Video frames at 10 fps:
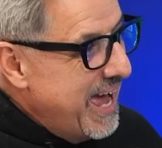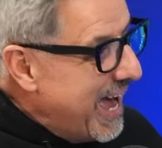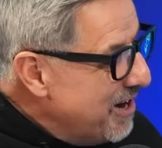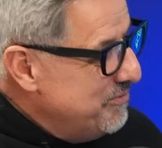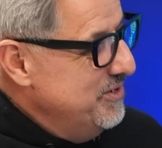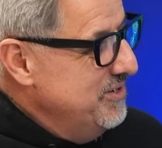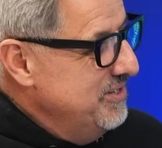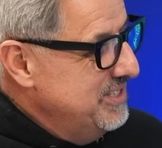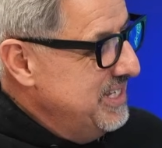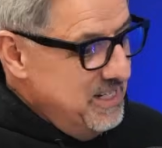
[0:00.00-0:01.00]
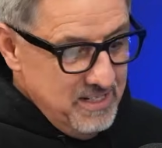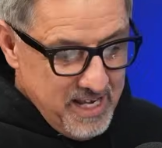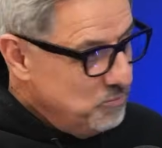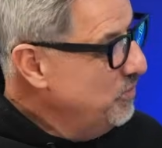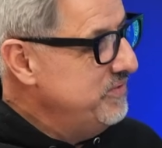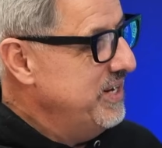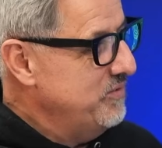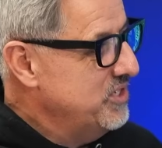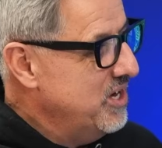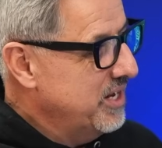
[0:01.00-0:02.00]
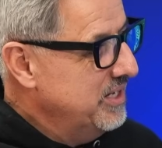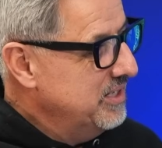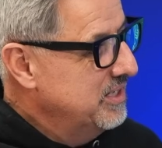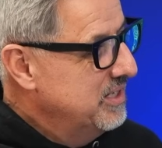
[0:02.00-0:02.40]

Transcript: ever seen, and we've never taught it.